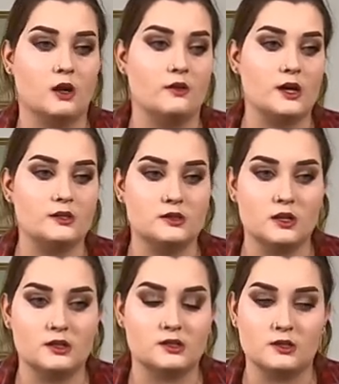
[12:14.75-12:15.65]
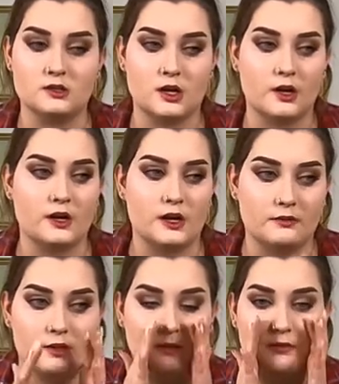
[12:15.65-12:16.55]
all that dust and dirt and
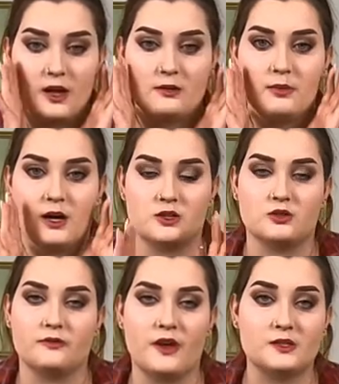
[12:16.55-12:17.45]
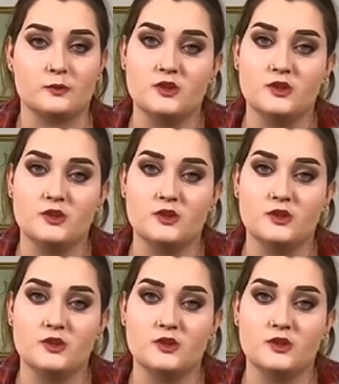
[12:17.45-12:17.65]
everything flying past your face.